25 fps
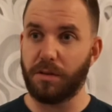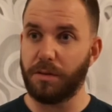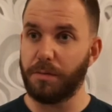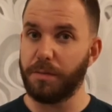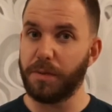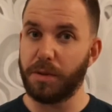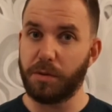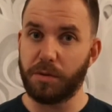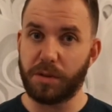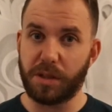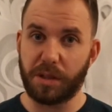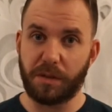a
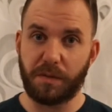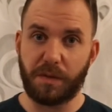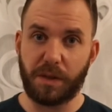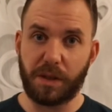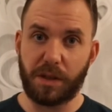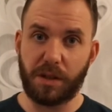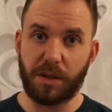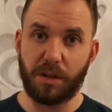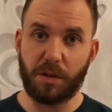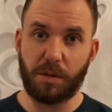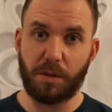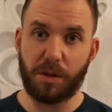music
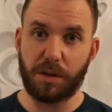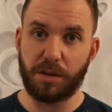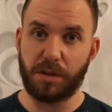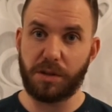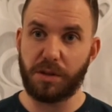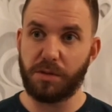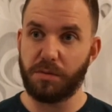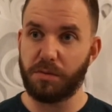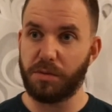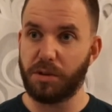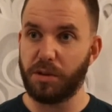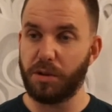video,
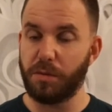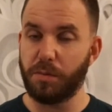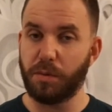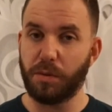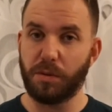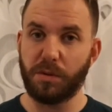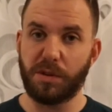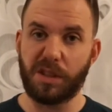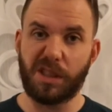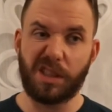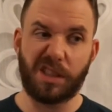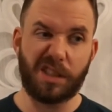on YouTube,
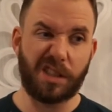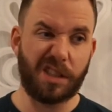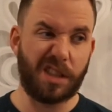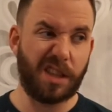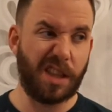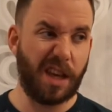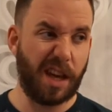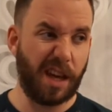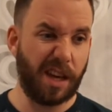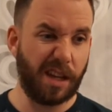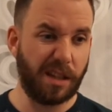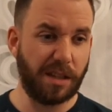all these
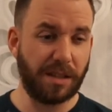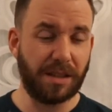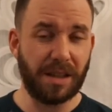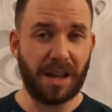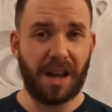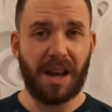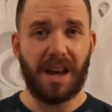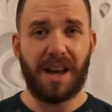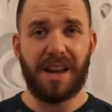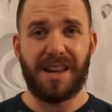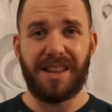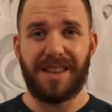things,
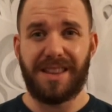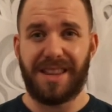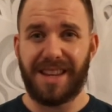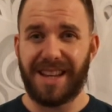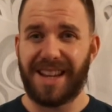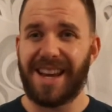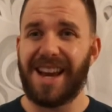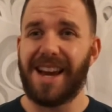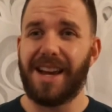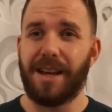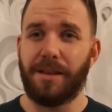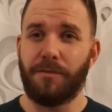they're
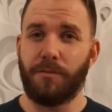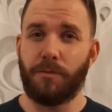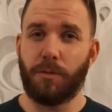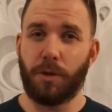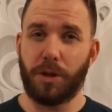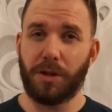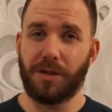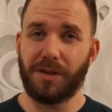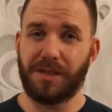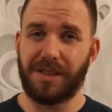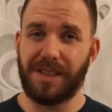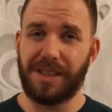getting
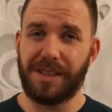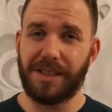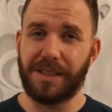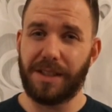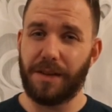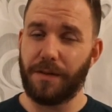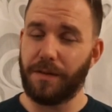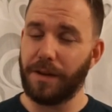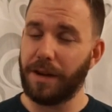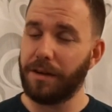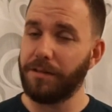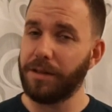royalties.
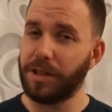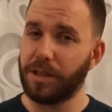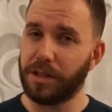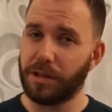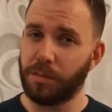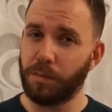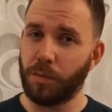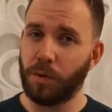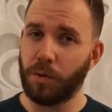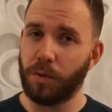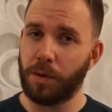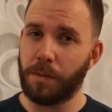They're very
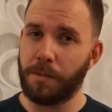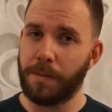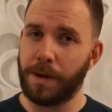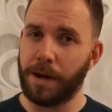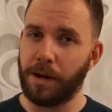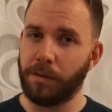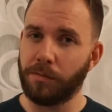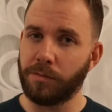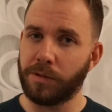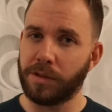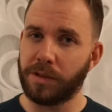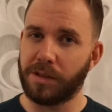small
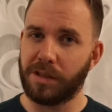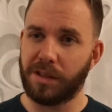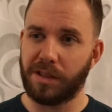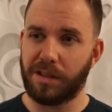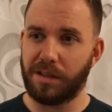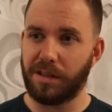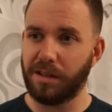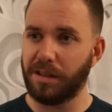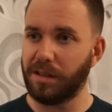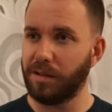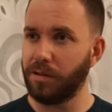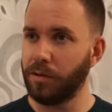amounts, they're
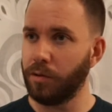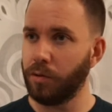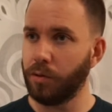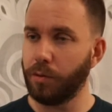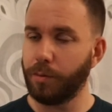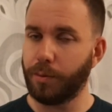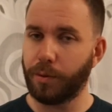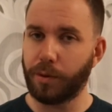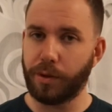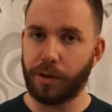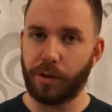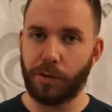like
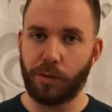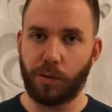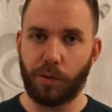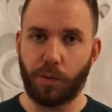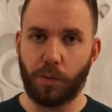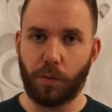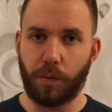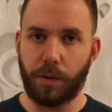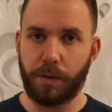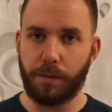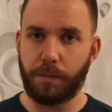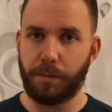
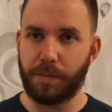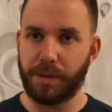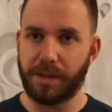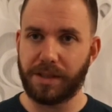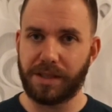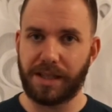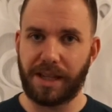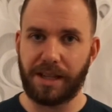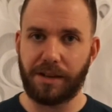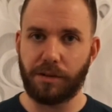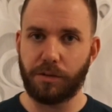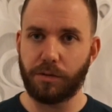
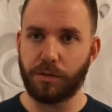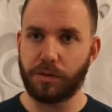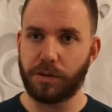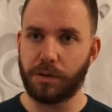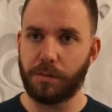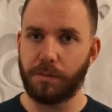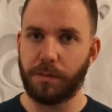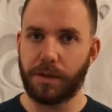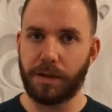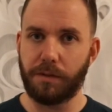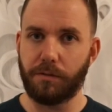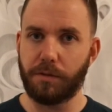0.01% or
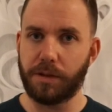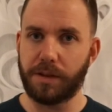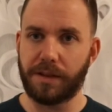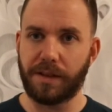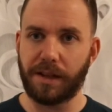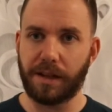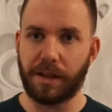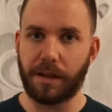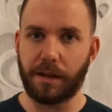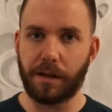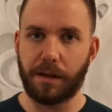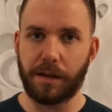something
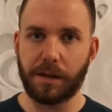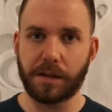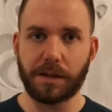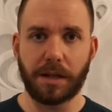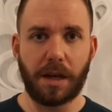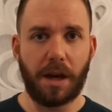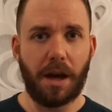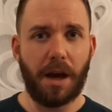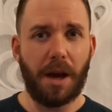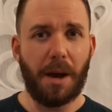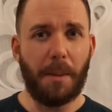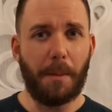ridiculous,
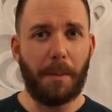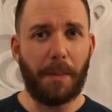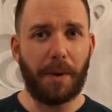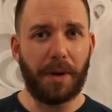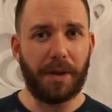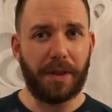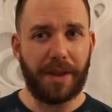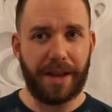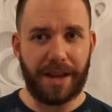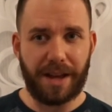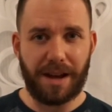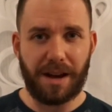
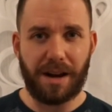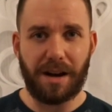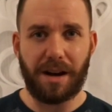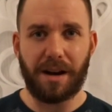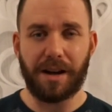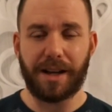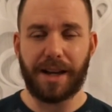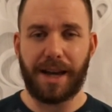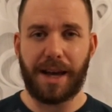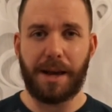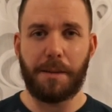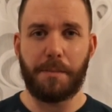but they
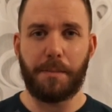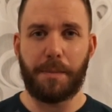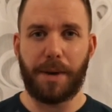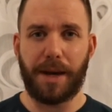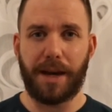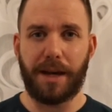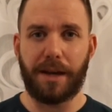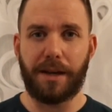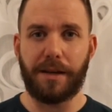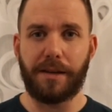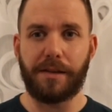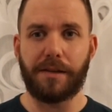are getting
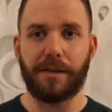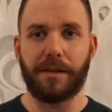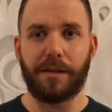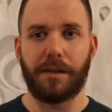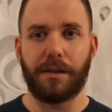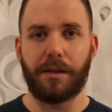paid